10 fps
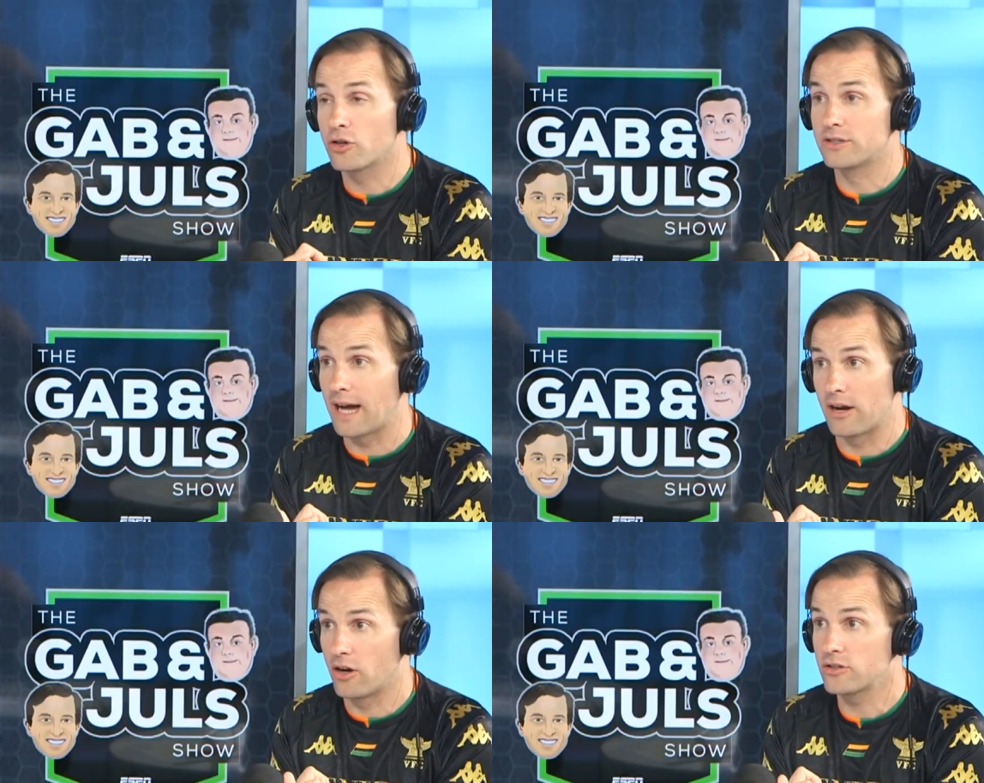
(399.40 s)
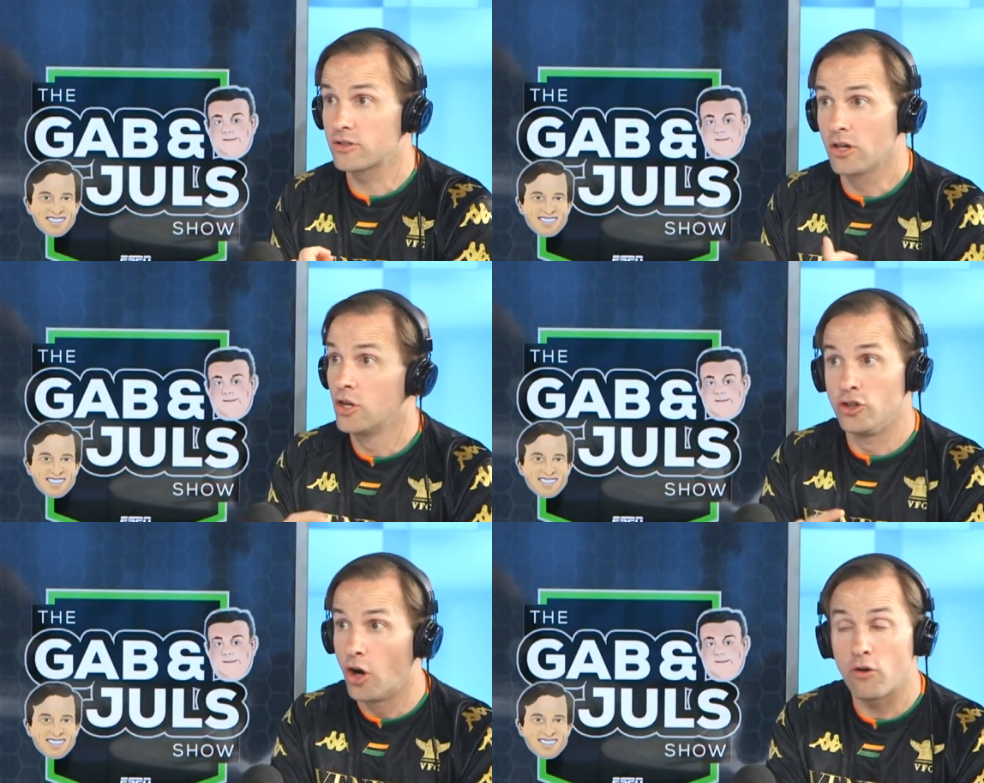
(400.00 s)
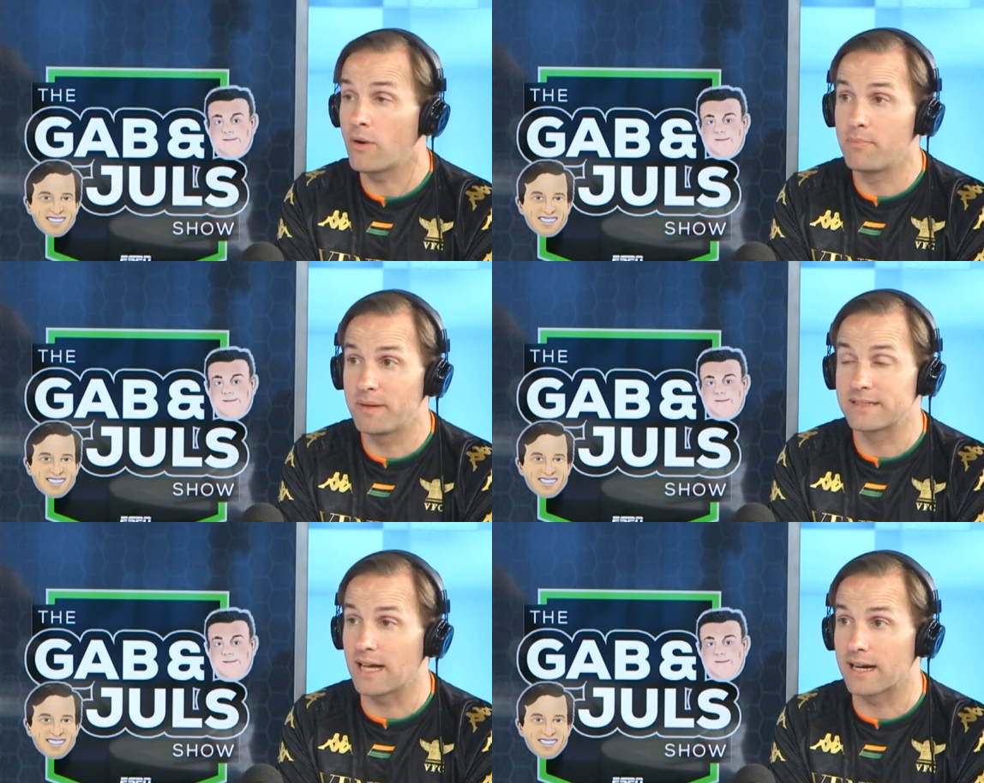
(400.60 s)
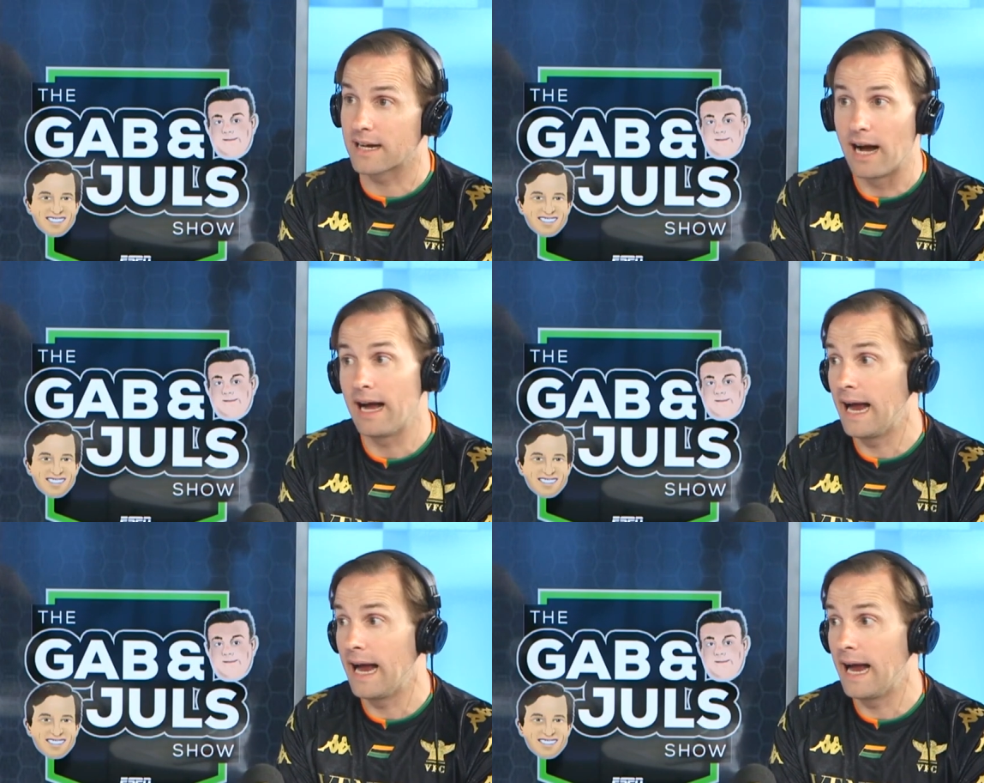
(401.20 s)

Speaker 1: Diogo Dalot, not Wan Bissaka.